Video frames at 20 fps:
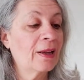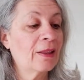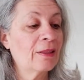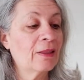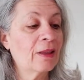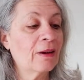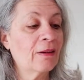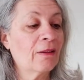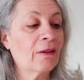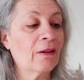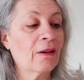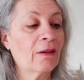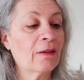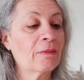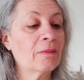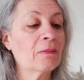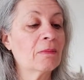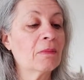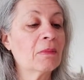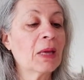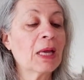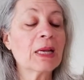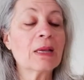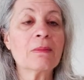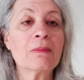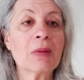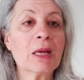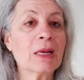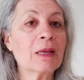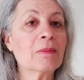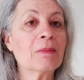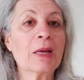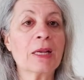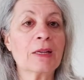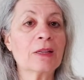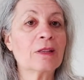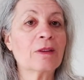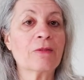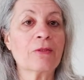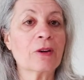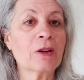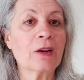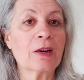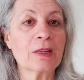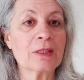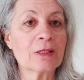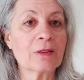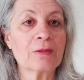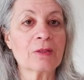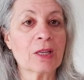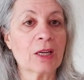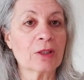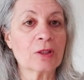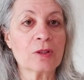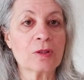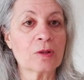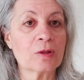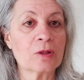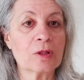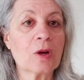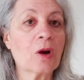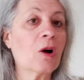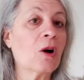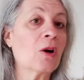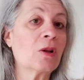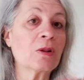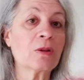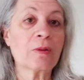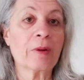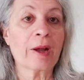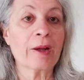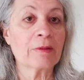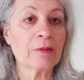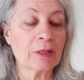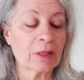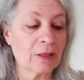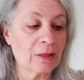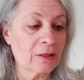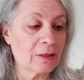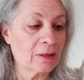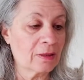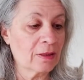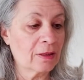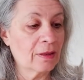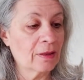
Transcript: There are many, many, many different kinds of textures all around us.